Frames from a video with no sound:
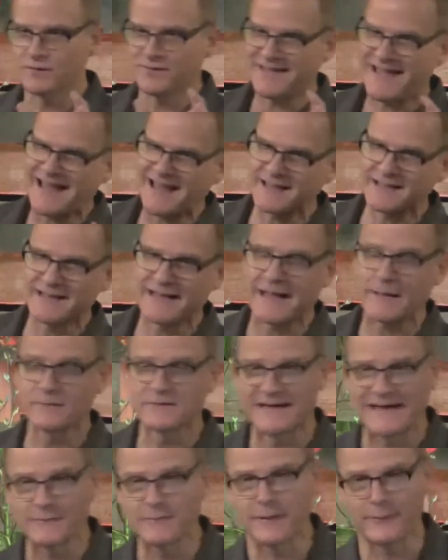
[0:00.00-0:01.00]
that name
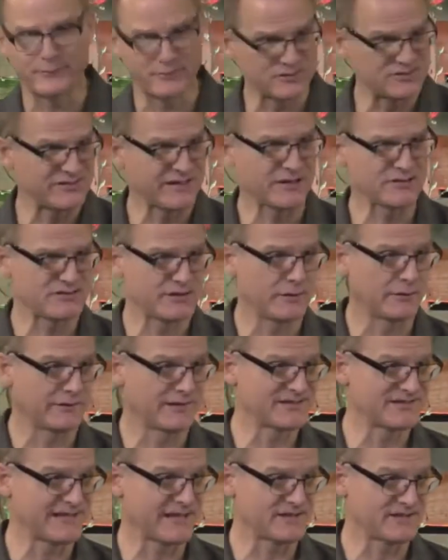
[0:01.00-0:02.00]
came up to
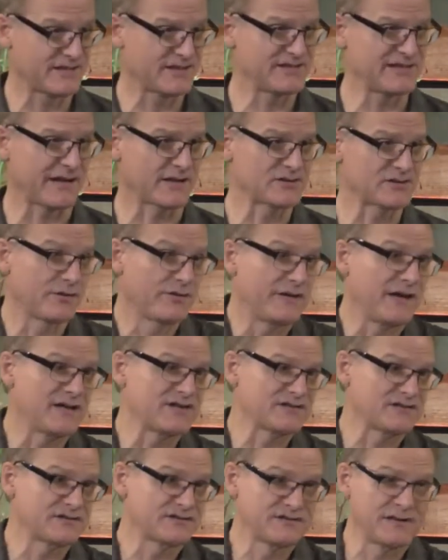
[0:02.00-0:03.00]
666. So
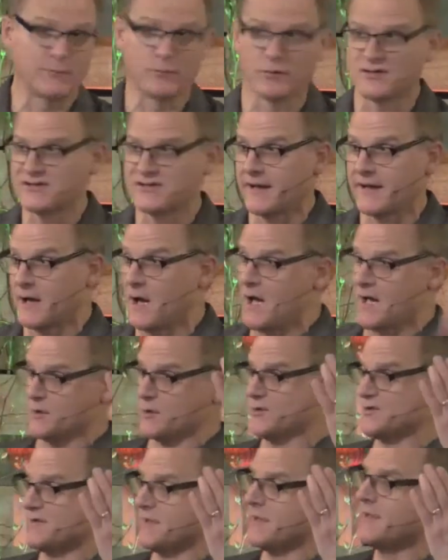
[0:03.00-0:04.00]
thus some were saying, ah,
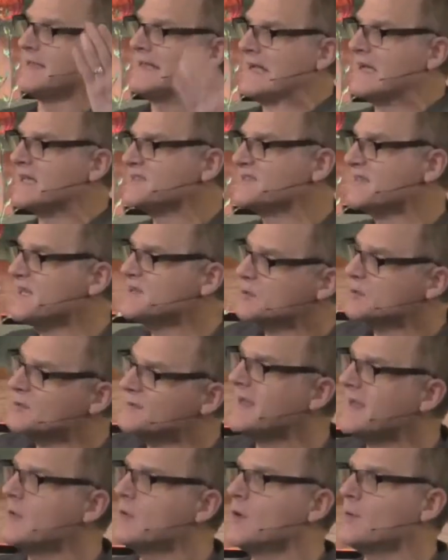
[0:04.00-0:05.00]
you see, Caesar
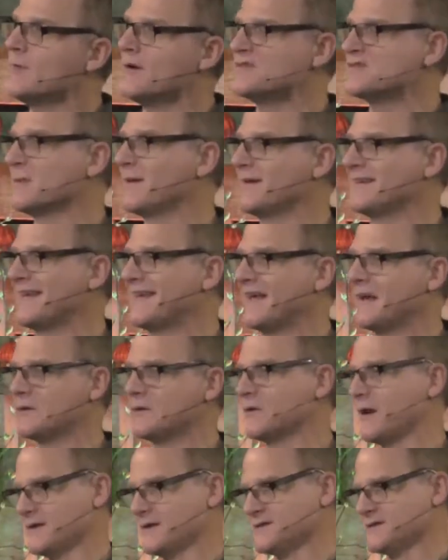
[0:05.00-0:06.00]
Nero must have been the
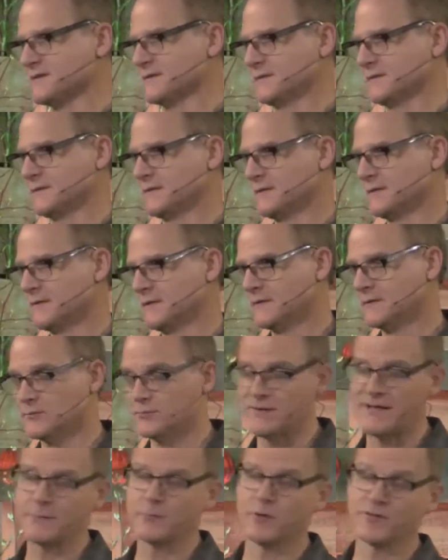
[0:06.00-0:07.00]
Antichrist.
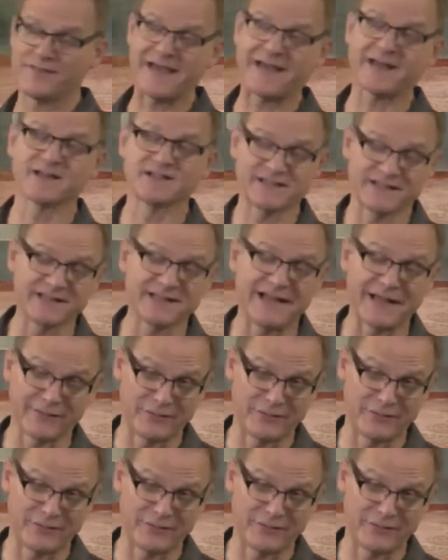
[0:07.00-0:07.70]
Problem with that is he died